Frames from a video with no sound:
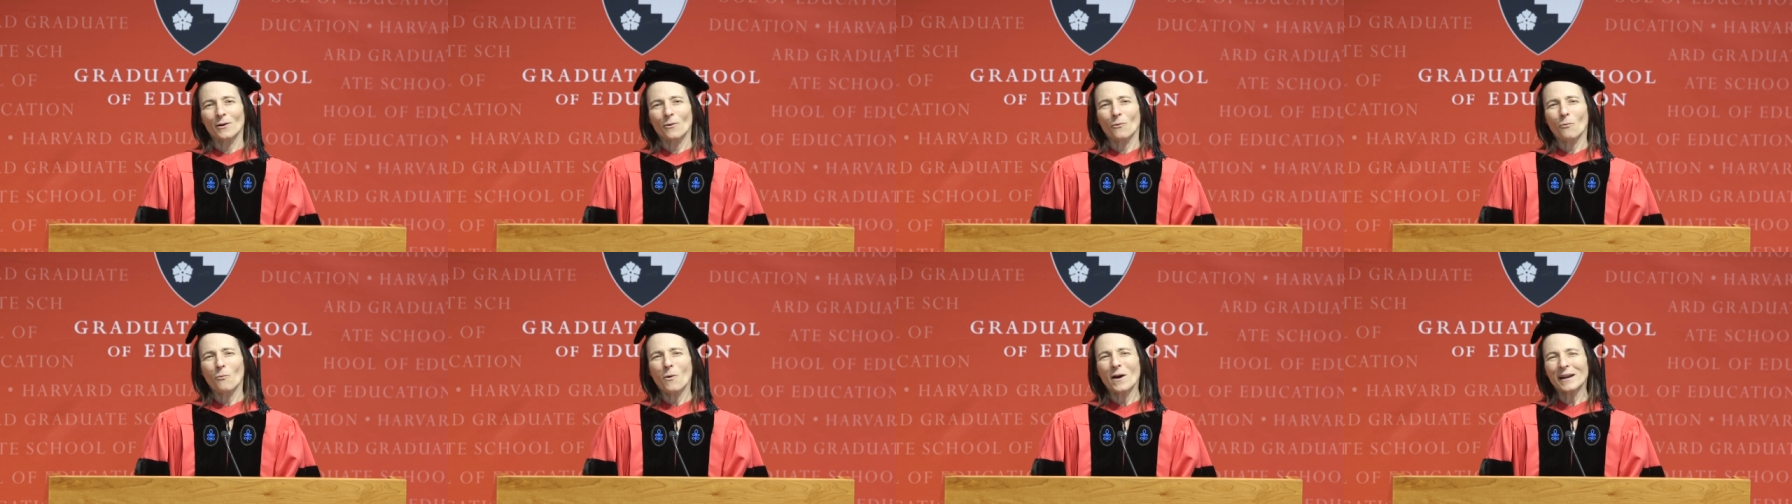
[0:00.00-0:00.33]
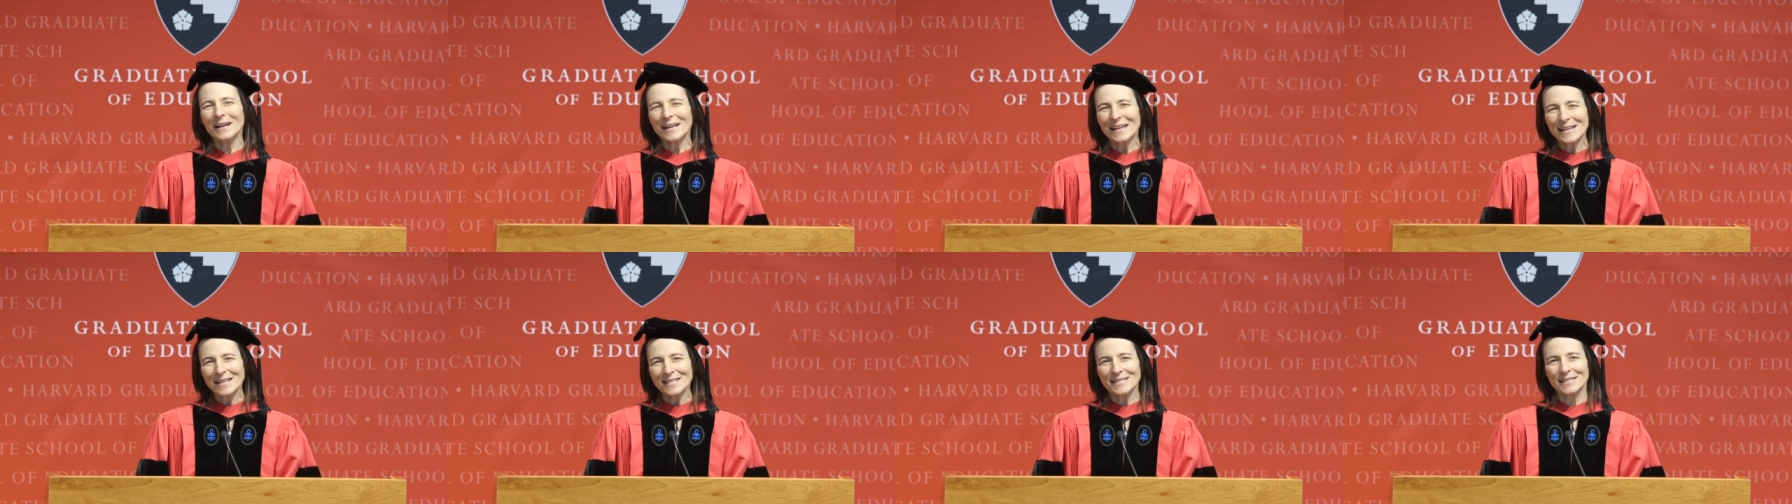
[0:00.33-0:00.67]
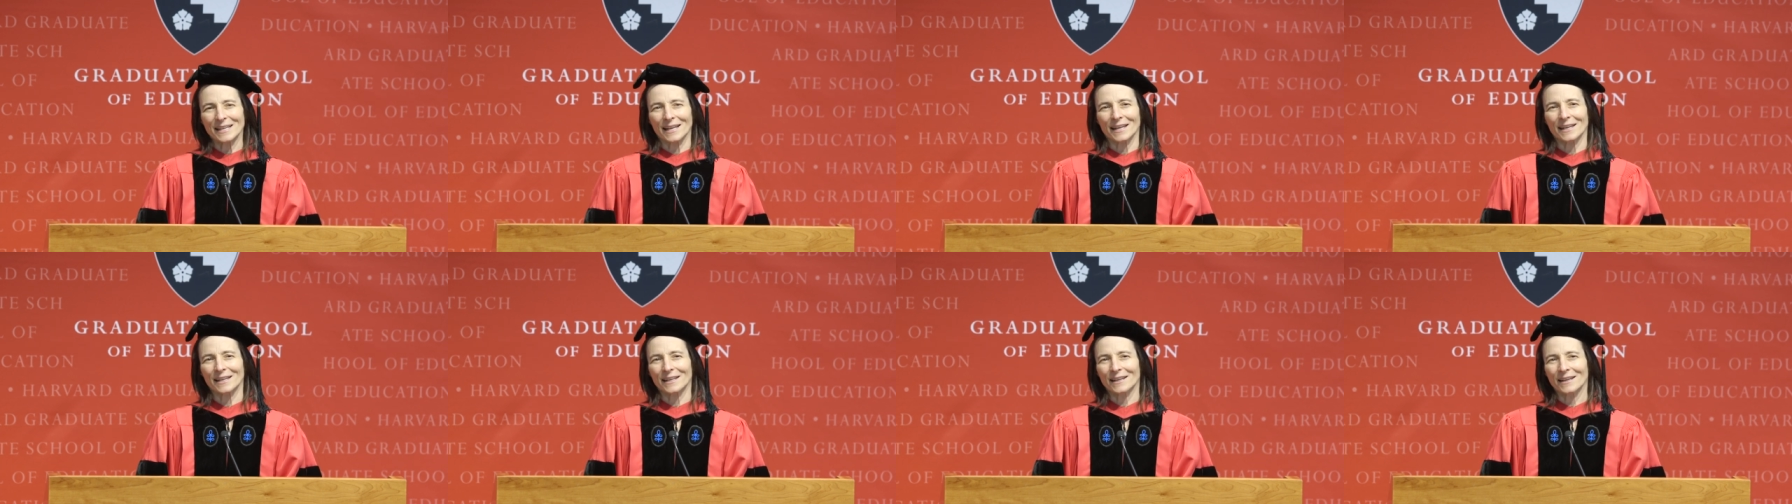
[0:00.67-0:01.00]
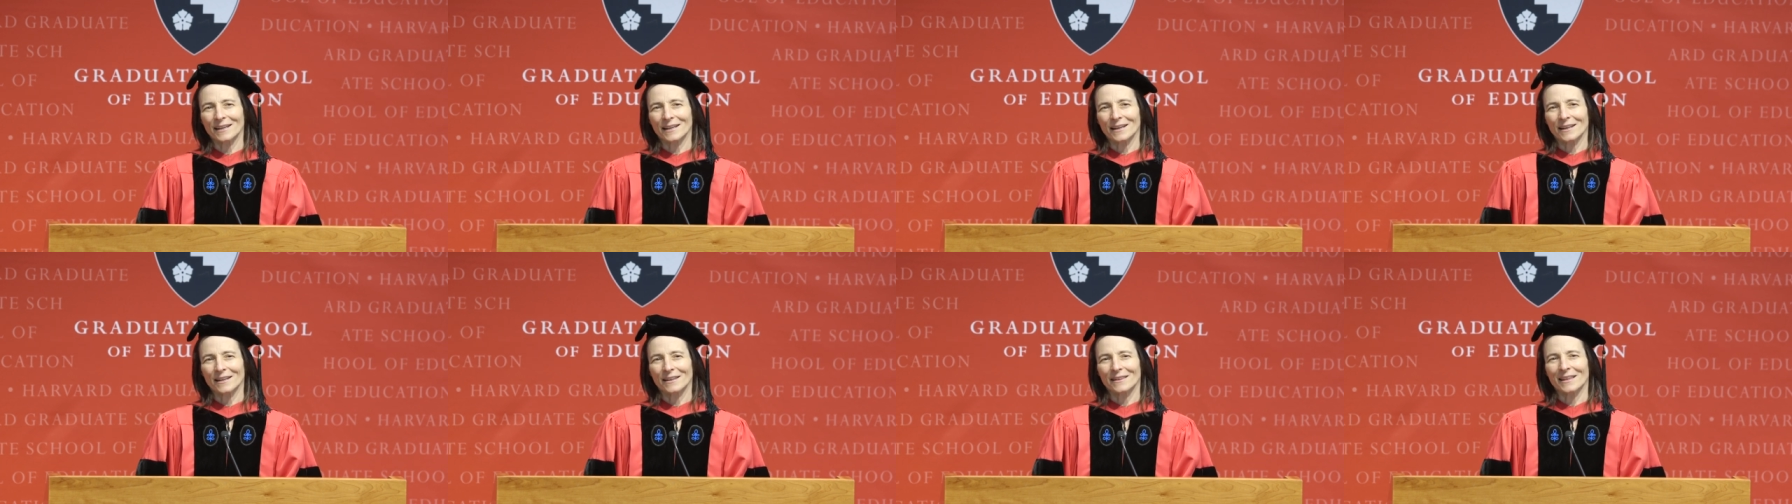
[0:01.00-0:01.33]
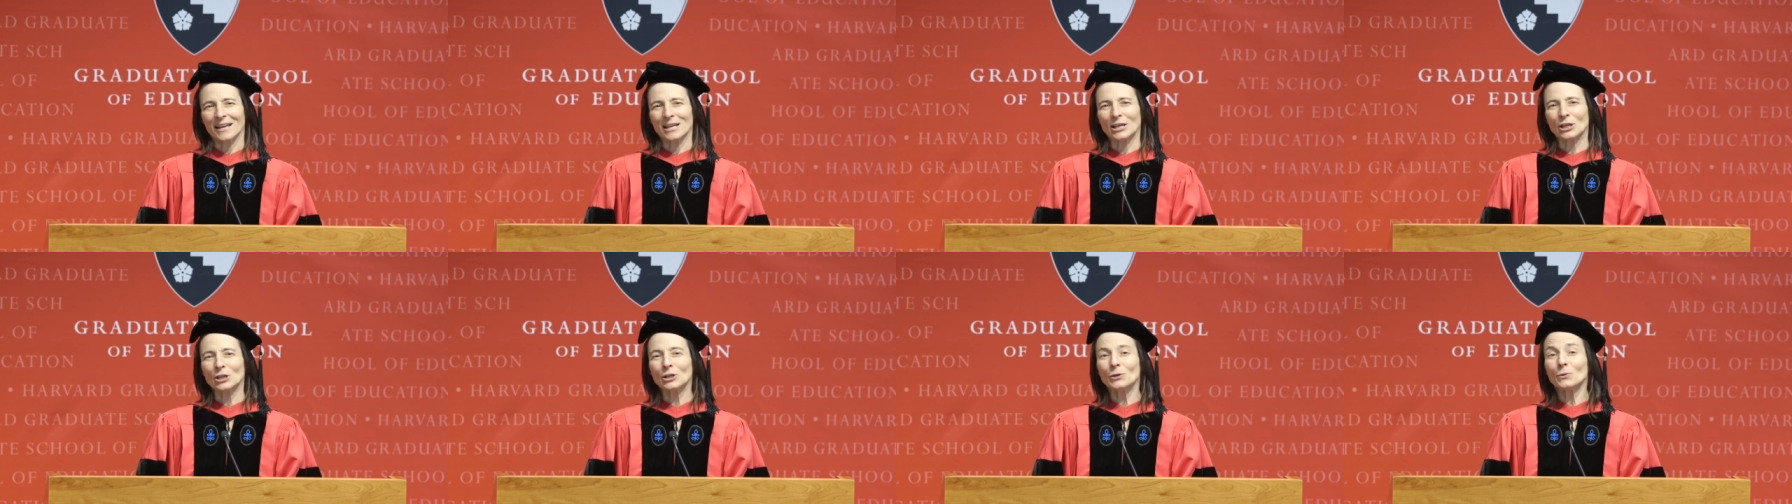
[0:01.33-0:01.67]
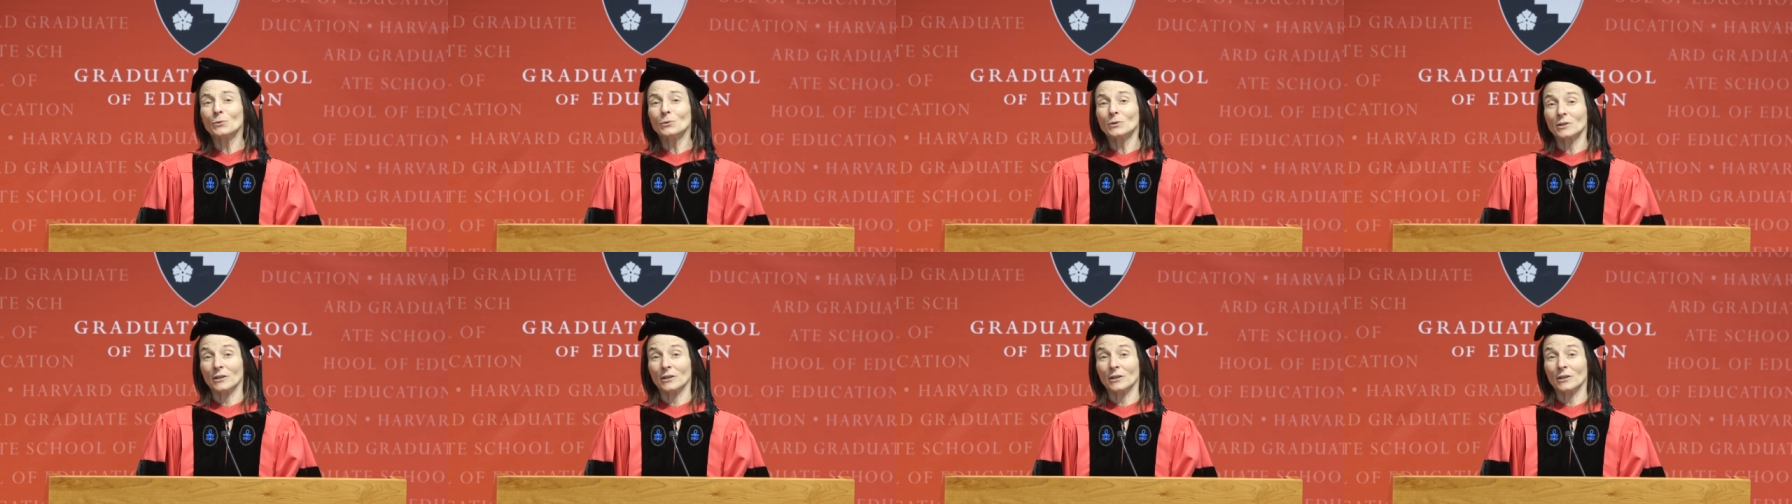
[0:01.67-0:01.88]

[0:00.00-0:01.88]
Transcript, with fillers: what is it that you